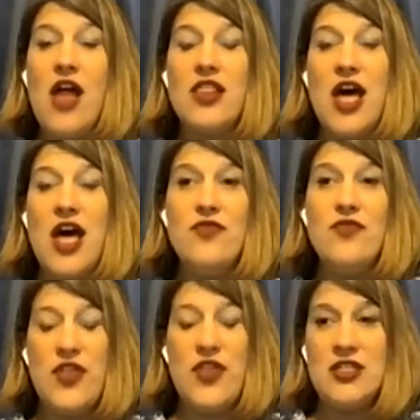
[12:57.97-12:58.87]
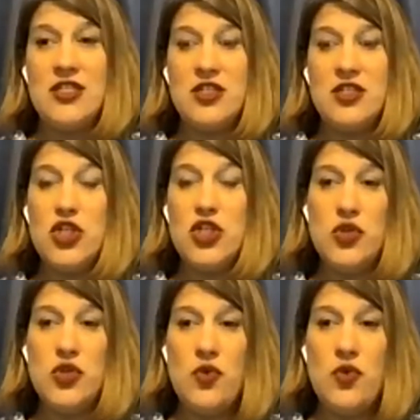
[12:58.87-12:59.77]
a lot of new things
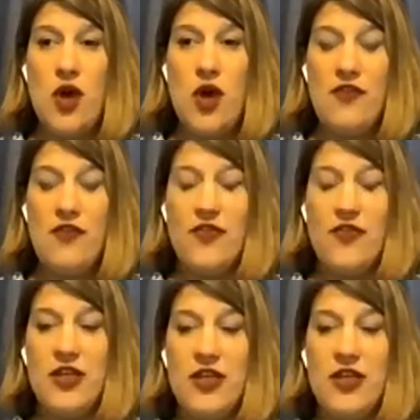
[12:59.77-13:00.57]
to do often.